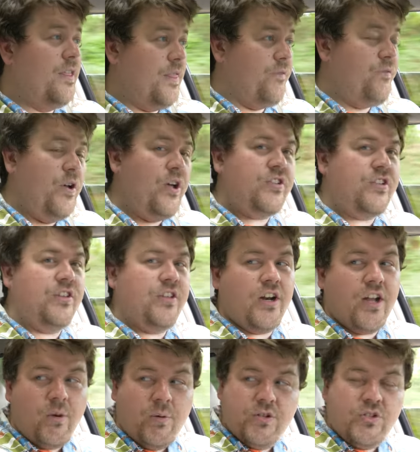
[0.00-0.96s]
the first thing
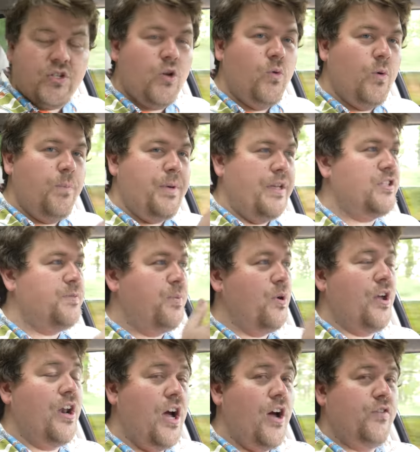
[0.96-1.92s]
that I would do would be to
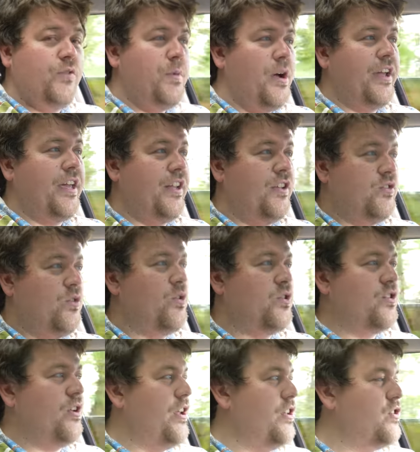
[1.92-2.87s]
put an aftermarket
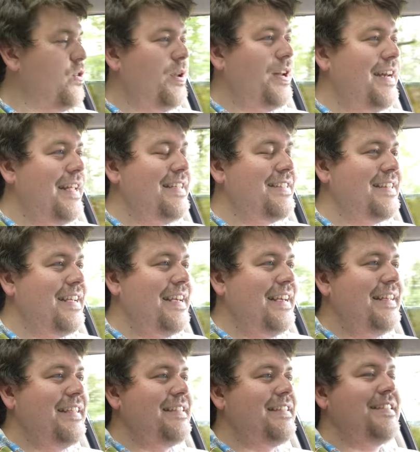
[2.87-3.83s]
exhaust on it so it at least
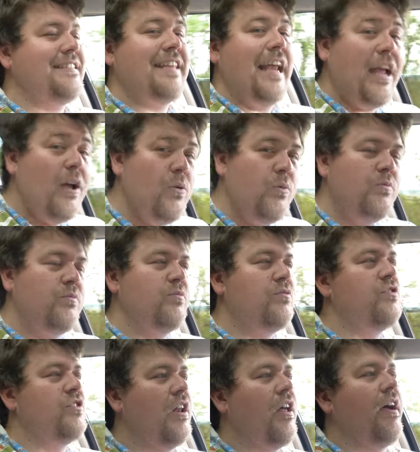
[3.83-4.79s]

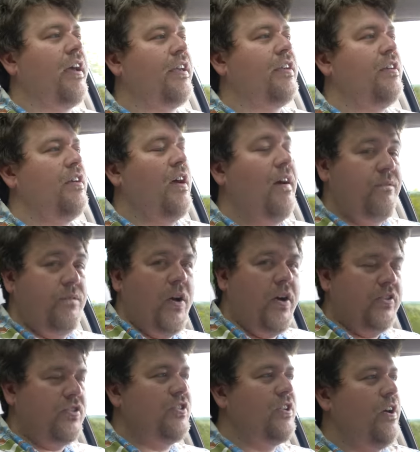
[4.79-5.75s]
sounds like a
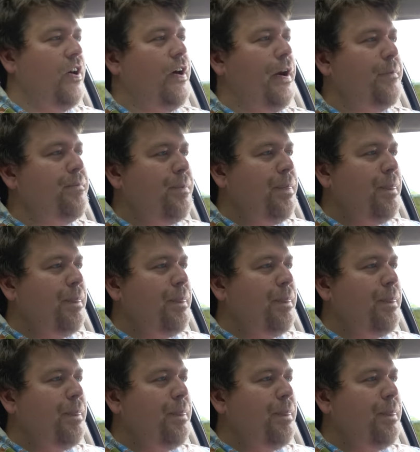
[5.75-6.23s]
fast car.